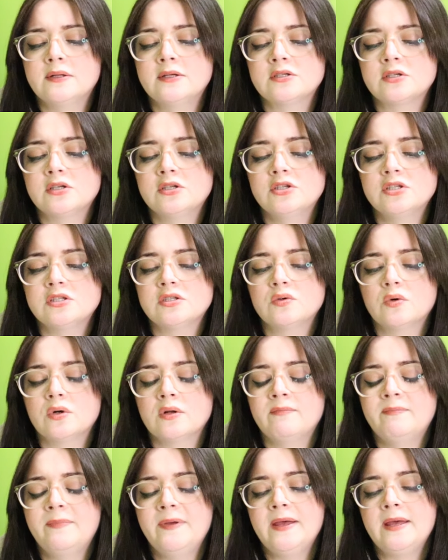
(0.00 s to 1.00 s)
This could just sort
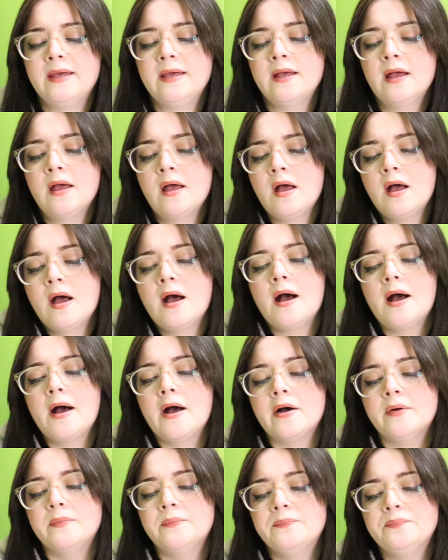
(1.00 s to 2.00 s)
of be
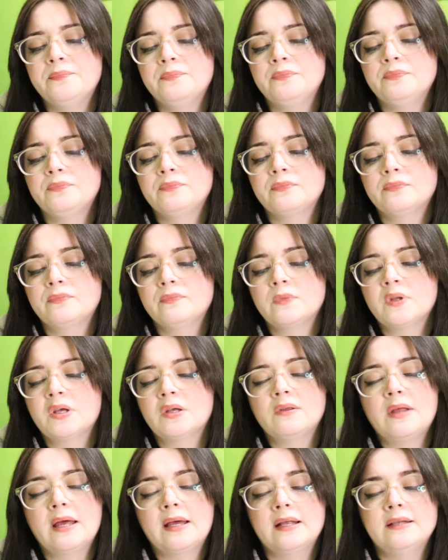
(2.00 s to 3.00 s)

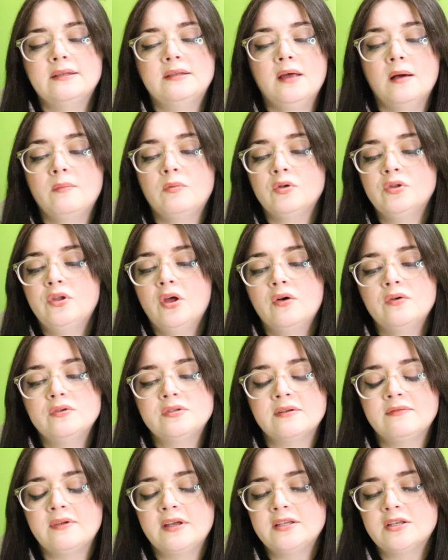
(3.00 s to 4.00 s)
like a double
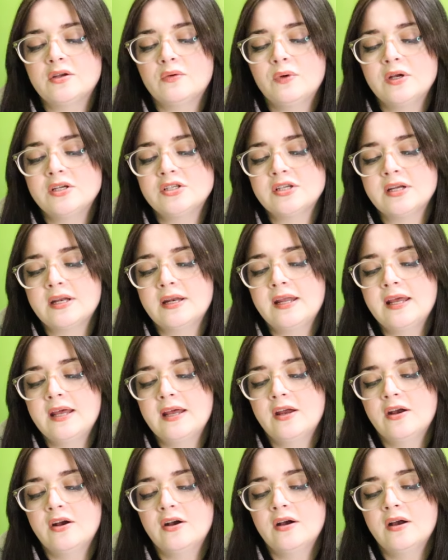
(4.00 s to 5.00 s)
dose of intuition
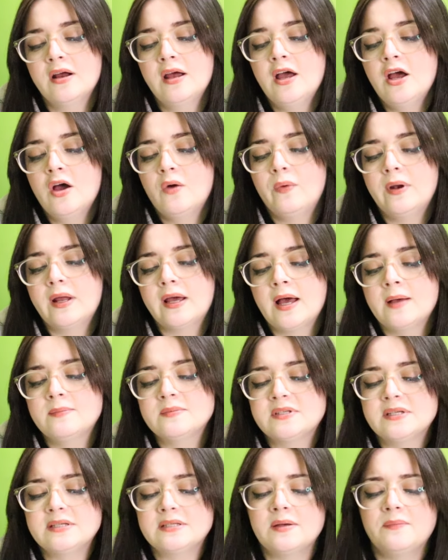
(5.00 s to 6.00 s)
here when it
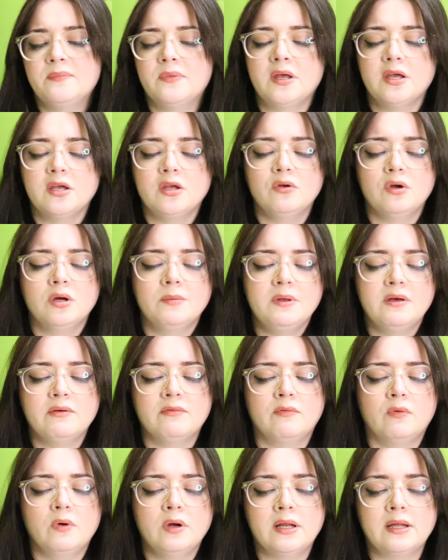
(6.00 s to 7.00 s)
comes to something. You could be
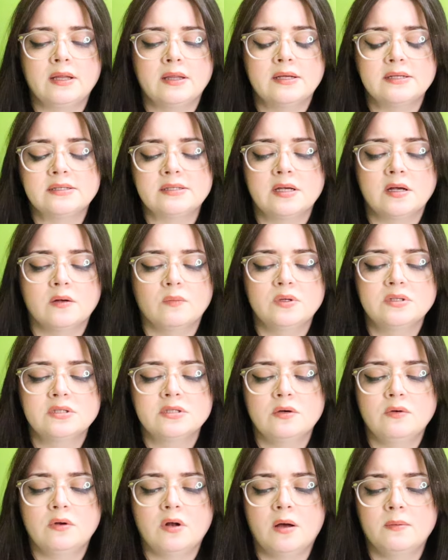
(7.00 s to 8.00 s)
avoiding this here. What's
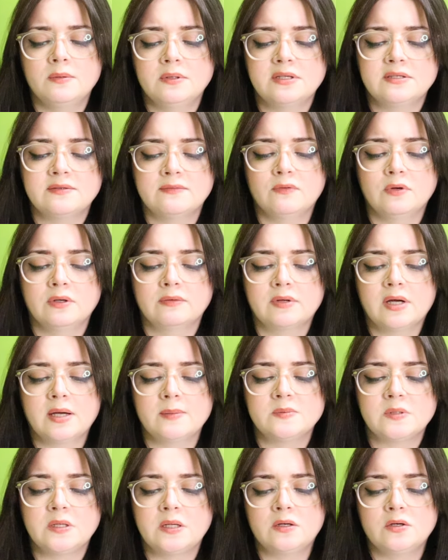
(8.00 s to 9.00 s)
going on with this Four of
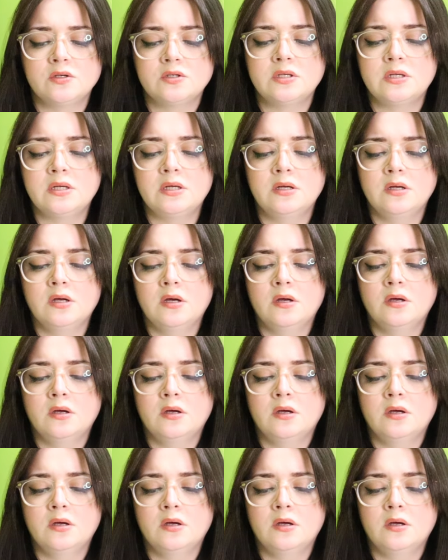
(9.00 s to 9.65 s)
Cups energy?